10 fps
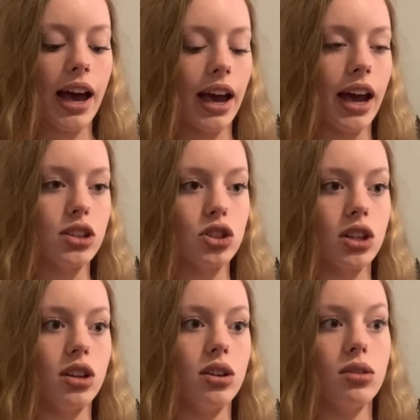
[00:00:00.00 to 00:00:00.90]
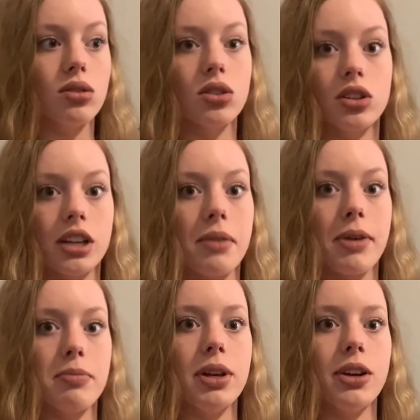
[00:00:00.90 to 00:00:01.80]
I actually looked at
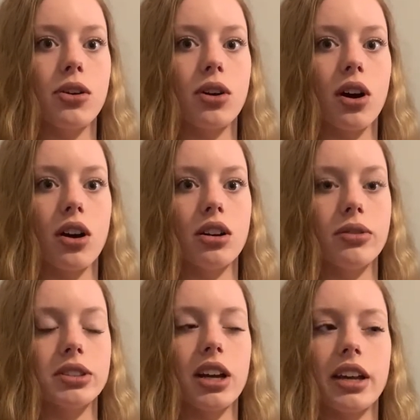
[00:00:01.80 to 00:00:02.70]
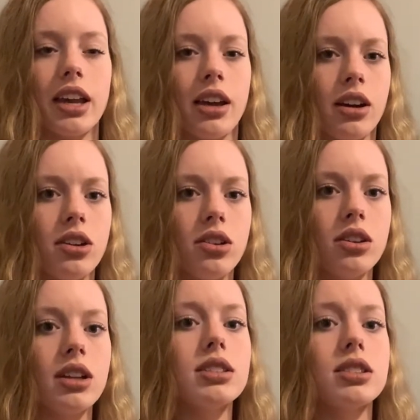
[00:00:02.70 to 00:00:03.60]
my bingo card and was like, can I do
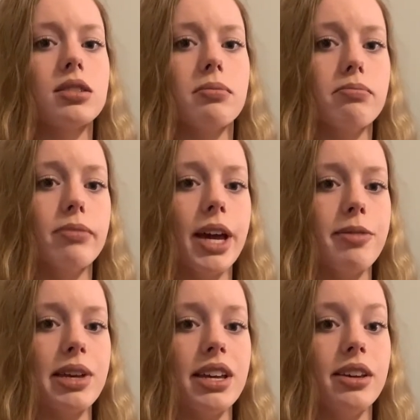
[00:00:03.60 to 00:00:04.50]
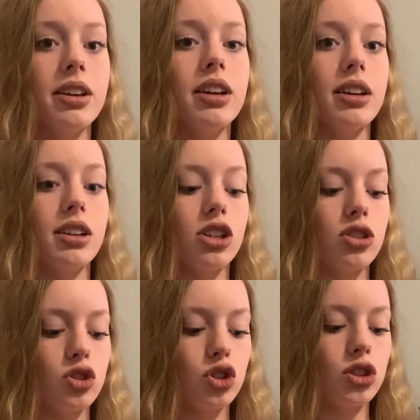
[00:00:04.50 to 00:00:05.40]
this? Maybe.
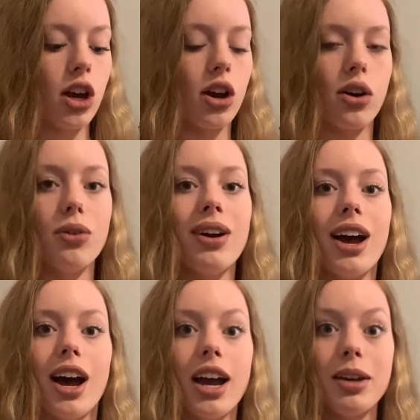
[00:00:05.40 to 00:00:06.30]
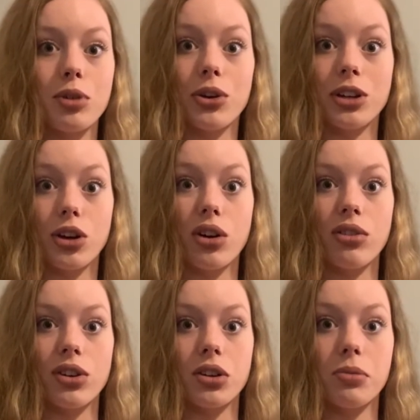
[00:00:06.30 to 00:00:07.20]
So I'm going to go
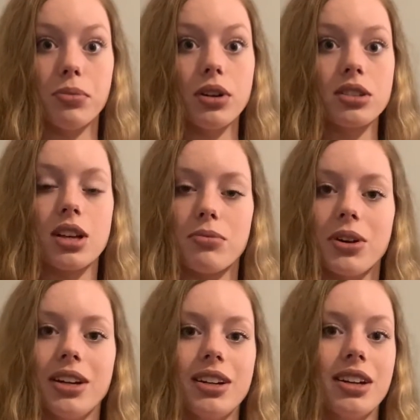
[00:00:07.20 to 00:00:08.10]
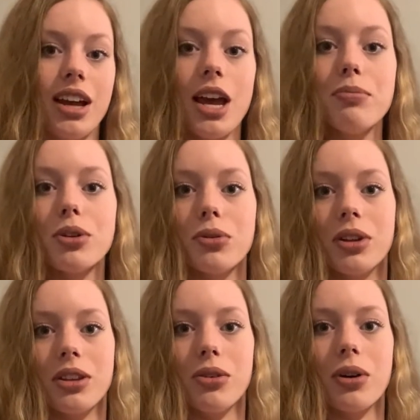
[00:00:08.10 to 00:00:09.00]
over the books I'm reading in April
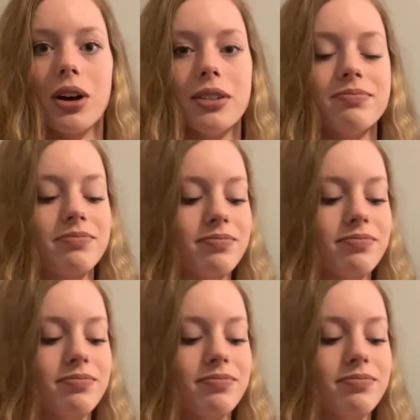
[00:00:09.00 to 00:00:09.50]
with you all.